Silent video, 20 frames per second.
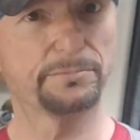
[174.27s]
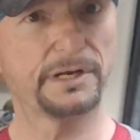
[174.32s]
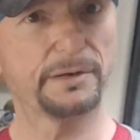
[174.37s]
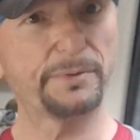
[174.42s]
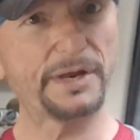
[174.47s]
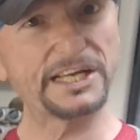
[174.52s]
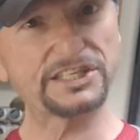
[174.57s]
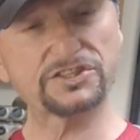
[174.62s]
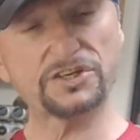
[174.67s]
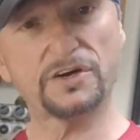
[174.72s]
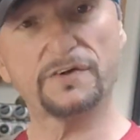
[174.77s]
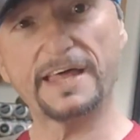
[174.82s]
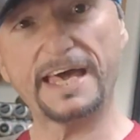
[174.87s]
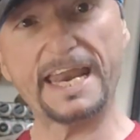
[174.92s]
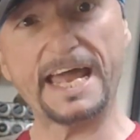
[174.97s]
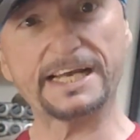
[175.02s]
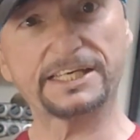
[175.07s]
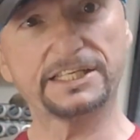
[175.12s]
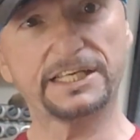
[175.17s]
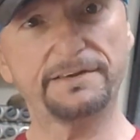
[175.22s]
But when I saw
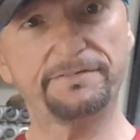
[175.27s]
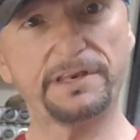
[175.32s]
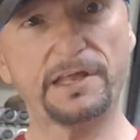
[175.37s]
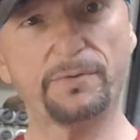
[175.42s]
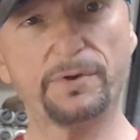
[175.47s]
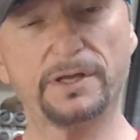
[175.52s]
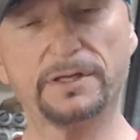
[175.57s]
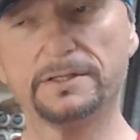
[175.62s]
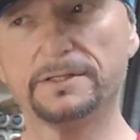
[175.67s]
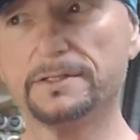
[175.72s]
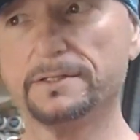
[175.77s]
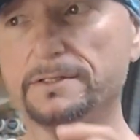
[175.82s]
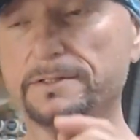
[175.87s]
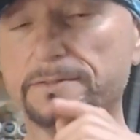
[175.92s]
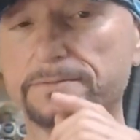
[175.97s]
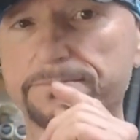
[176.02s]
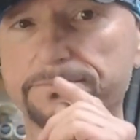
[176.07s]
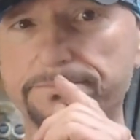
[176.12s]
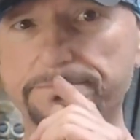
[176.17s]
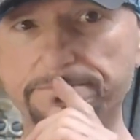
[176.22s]
that activity, I went,
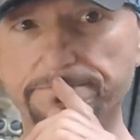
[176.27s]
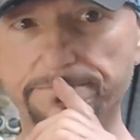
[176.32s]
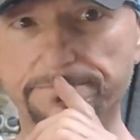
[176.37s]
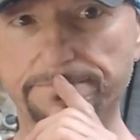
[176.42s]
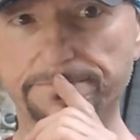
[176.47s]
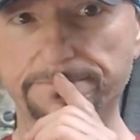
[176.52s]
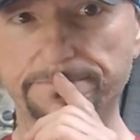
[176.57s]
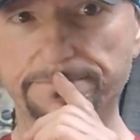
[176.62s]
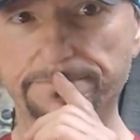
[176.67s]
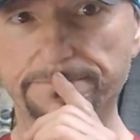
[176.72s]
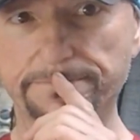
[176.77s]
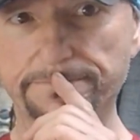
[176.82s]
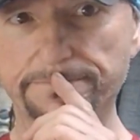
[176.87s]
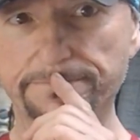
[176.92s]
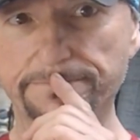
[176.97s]
I'm